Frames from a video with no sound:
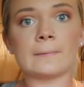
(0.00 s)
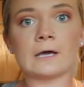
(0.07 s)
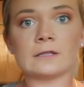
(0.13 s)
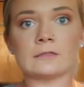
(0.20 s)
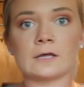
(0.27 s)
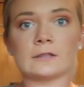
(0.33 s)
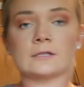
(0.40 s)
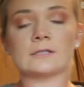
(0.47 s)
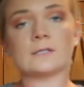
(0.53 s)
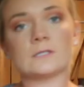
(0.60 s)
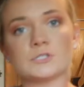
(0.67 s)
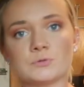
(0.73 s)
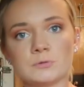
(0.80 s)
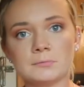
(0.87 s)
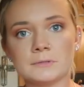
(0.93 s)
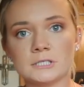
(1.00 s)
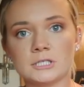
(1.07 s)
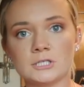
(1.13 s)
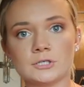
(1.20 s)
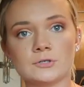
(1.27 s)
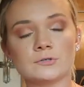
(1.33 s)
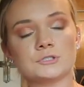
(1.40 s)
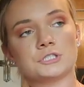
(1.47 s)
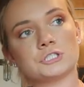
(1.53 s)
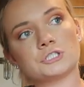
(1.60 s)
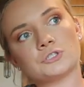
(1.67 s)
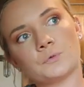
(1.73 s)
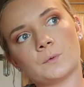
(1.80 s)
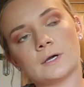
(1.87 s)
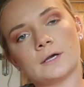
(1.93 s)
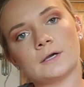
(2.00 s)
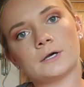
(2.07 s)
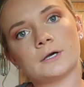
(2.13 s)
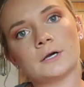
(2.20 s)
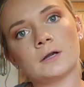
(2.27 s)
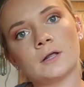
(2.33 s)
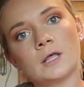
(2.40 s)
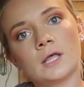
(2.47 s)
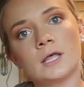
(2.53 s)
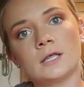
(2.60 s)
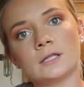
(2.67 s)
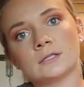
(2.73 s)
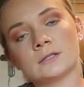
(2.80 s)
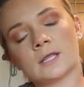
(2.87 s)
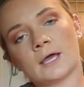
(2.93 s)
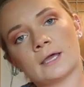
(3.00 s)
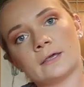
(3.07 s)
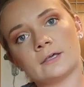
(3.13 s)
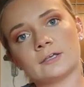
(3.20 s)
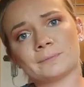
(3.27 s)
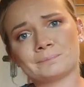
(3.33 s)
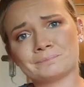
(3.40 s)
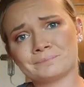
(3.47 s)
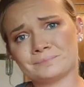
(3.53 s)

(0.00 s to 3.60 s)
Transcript: I thought this would be cute just to wear like